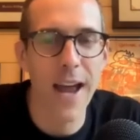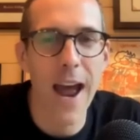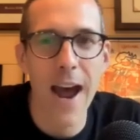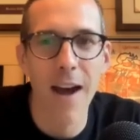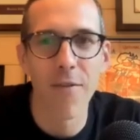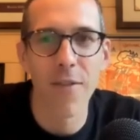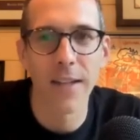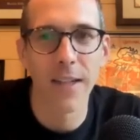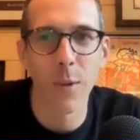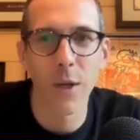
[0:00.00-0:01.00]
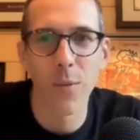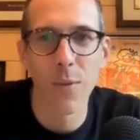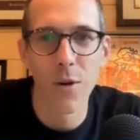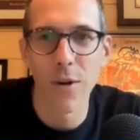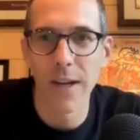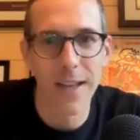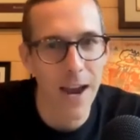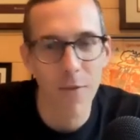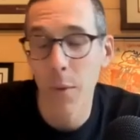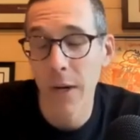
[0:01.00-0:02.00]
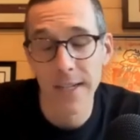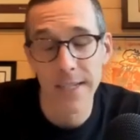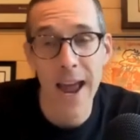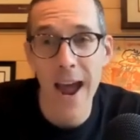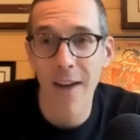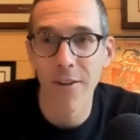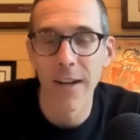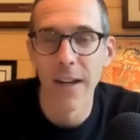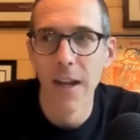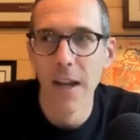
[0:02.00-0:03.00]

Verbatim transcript: to have that type of community that everybody doesn't have it.